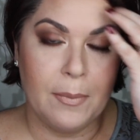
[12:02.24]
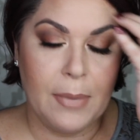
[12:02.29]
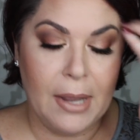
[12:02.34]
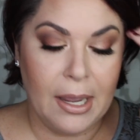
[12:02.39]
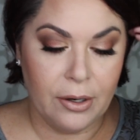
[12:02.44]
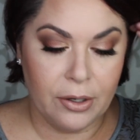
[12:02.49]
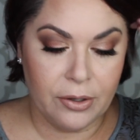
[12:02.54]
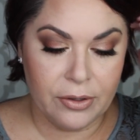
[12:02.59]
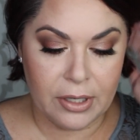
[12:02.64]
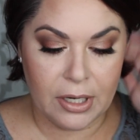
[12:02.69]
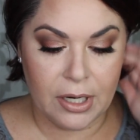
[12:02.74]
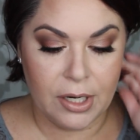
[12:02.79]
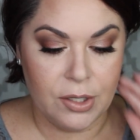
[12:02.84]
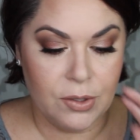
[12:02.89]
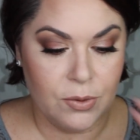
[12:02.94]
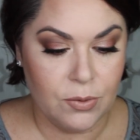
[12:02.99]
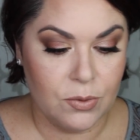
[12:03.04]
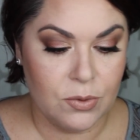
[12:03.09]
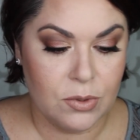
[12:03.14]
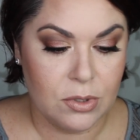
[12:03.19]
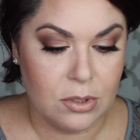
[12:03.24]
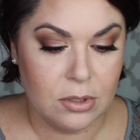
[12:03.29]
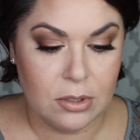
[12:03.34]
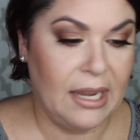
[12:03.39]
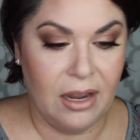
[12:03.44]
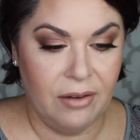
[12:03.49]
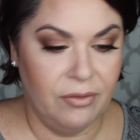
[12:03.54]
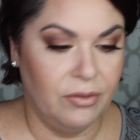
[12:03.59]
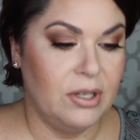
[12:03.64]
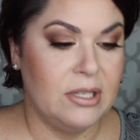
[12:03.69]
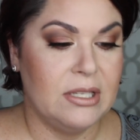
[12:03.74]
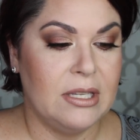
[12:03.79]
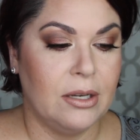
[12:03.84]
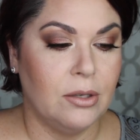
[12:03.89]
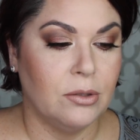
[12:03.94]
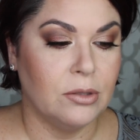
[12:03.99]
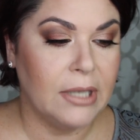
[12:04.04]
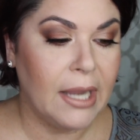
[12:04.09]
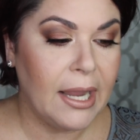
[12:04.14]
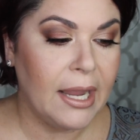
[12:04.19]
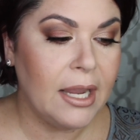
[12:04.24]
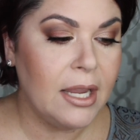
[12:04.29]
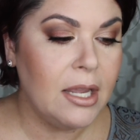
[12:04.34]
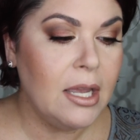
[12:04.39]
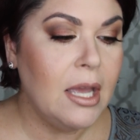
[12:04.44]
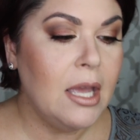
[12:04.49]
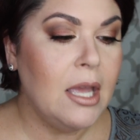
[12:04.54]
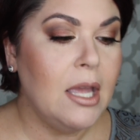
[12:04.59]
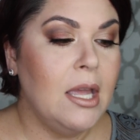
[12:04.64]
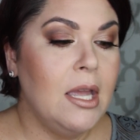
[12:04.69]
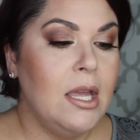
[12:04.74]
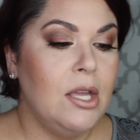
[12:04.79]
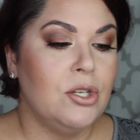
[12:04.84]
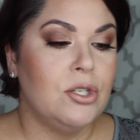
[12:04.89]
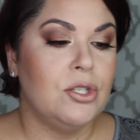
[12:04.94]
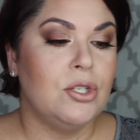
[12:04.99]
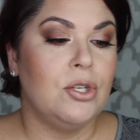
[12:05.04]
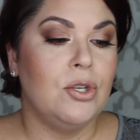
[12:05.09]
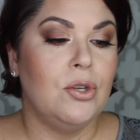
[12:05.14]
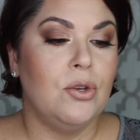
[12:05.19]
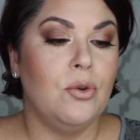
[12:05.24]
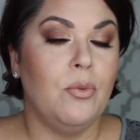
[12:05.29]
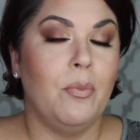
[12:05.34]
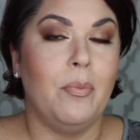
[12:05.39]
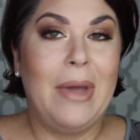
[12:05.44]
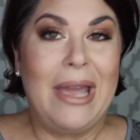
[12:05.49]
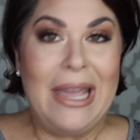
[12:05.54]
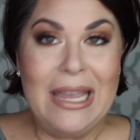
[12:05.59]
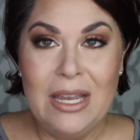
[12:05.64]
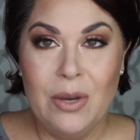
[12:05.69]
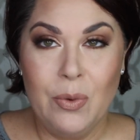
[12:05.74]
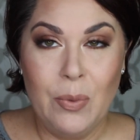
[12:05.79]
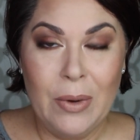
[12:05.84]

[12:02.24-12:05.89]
powder that I use every single day. To bake